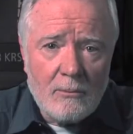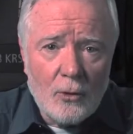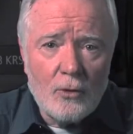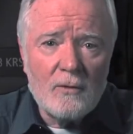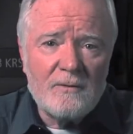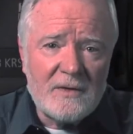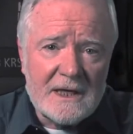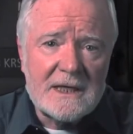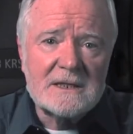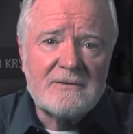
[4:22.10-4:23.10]
move
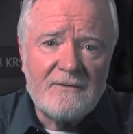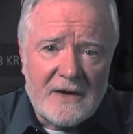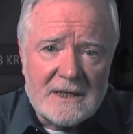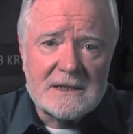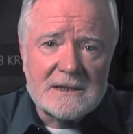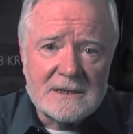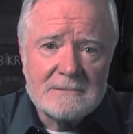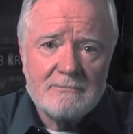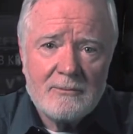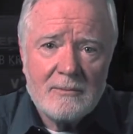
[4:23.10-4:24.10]
these
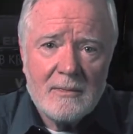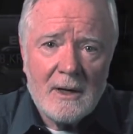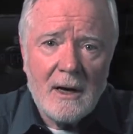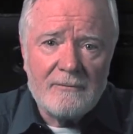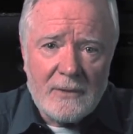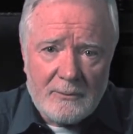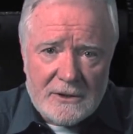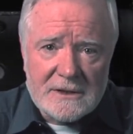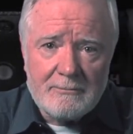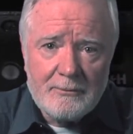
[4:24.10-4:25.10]
faces of the
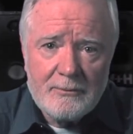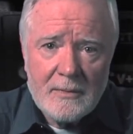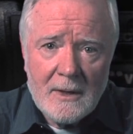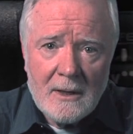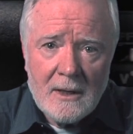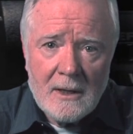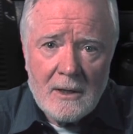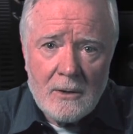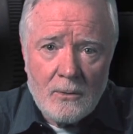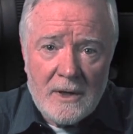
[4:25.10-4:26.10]
prism,
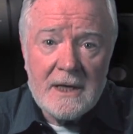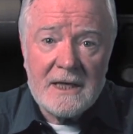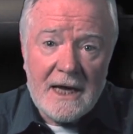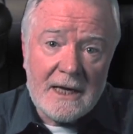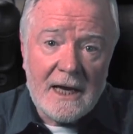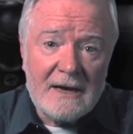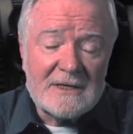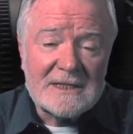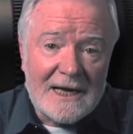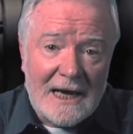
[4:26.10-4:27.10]
we then have
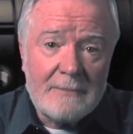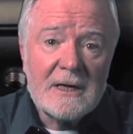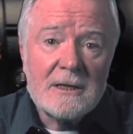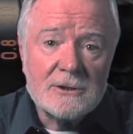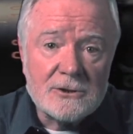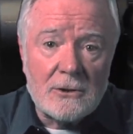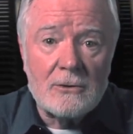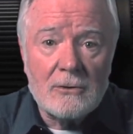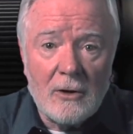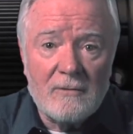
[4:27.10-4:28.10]
a dynamic
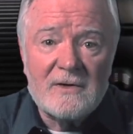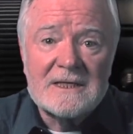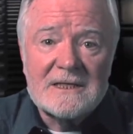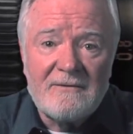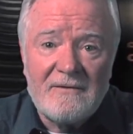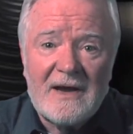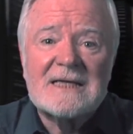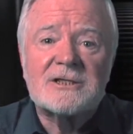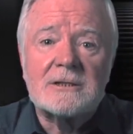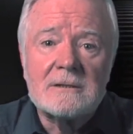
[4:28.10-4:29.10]
control over the
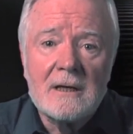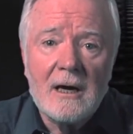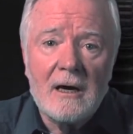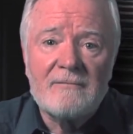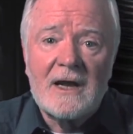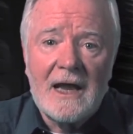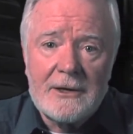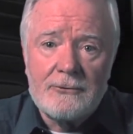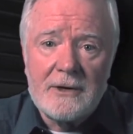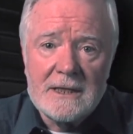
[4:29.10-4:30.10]
deflection of the
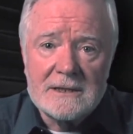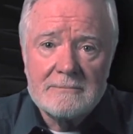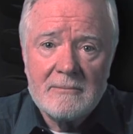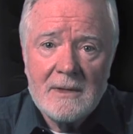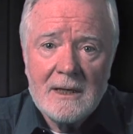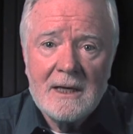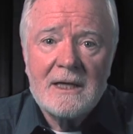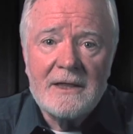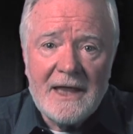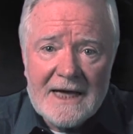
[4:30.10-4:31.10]
light rays.
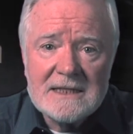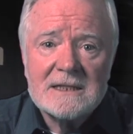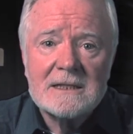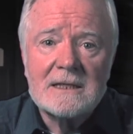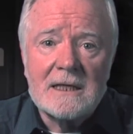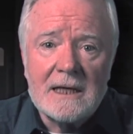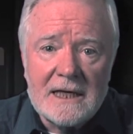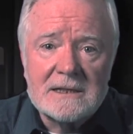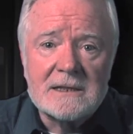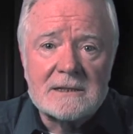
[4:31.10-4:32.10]
That's the
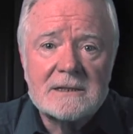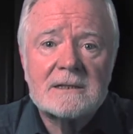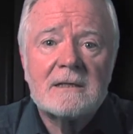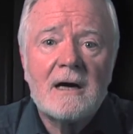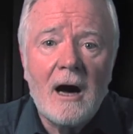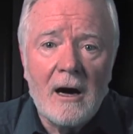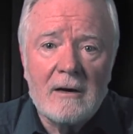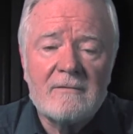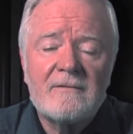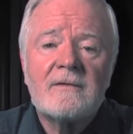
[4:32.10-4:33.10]
essence
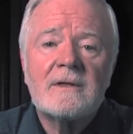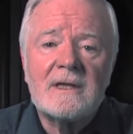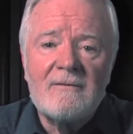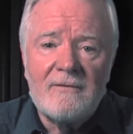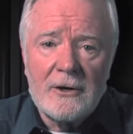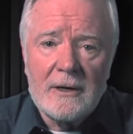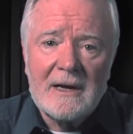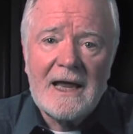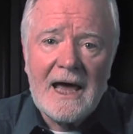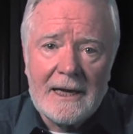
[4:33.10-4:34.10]
of the
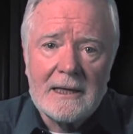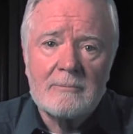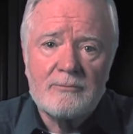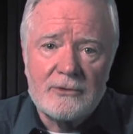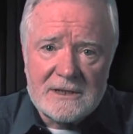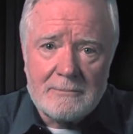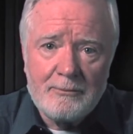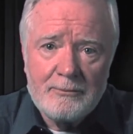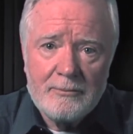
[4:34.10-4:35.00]
variable angle prism.